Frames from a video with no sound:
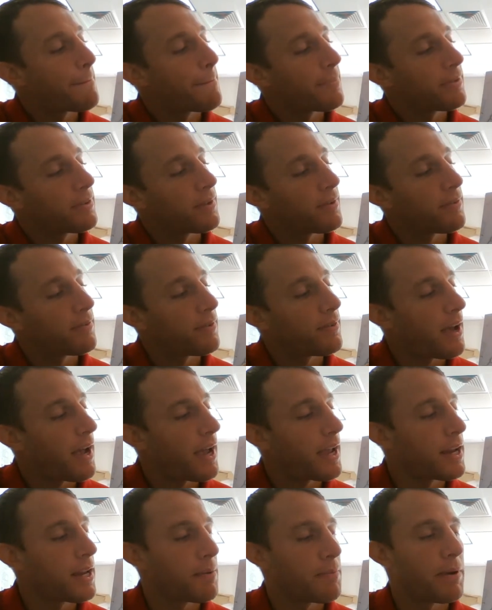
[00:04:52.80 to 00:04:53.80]

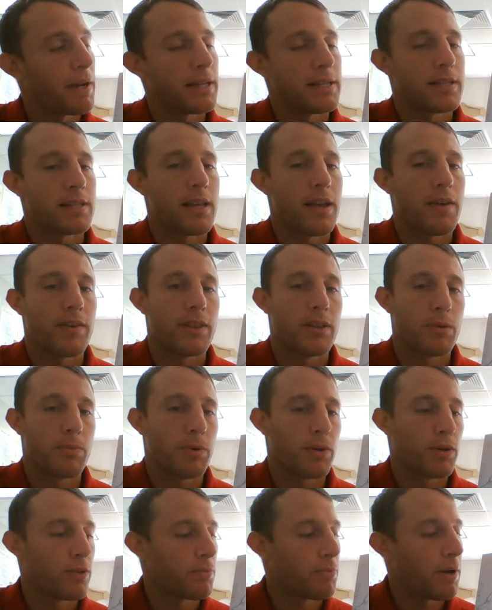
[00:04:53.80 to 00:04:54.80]
divided by 7, they're
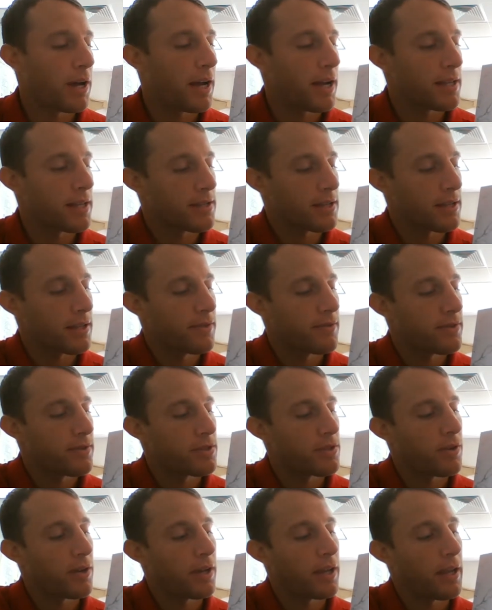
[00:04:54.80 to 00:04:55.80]
both positive,
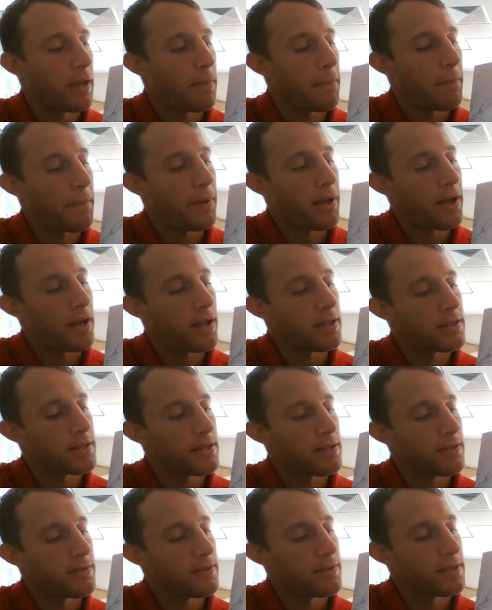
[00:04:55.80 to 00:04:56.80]
so I get
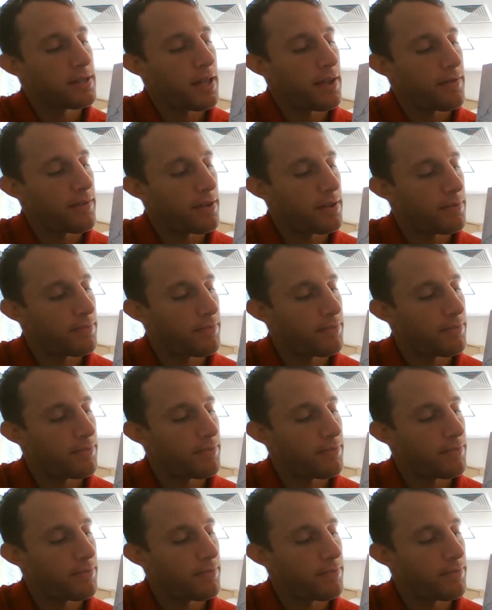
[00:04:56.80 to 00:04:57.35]
positive 7.